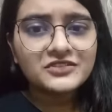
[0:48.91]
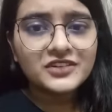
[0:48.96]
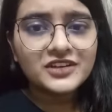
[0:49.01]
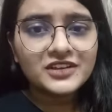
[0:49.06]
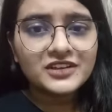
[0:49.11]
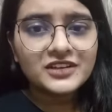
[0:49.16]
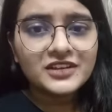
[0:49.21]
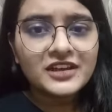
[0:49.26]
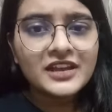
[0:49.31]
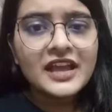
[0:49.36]
it.
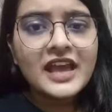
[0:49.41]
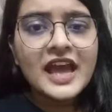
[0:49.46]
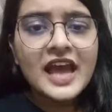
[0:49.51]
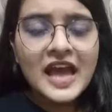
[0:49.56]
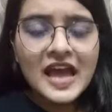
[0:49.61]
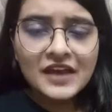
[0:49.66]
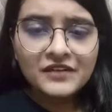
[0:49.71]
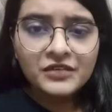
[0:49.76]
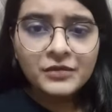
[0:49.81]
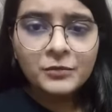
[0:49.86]

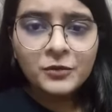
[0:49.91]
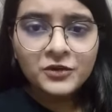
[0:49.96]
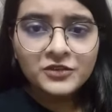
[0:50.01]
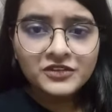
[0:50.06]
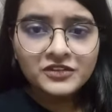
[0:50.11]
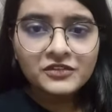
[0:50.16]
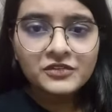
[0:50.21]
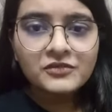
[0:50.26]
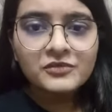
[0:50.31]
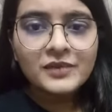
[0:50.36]
Have a
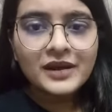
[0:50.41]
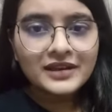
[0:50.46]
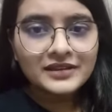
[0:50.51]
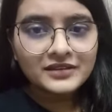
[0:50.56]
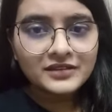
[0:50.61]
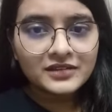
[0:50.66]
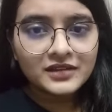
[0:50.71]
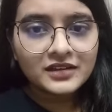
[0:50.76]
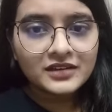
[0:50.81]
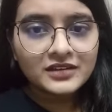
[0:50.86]
positive
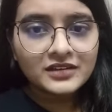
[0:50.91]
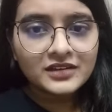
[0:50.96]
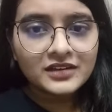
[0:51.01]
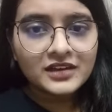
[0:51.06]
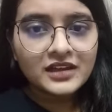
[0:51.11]
mindset.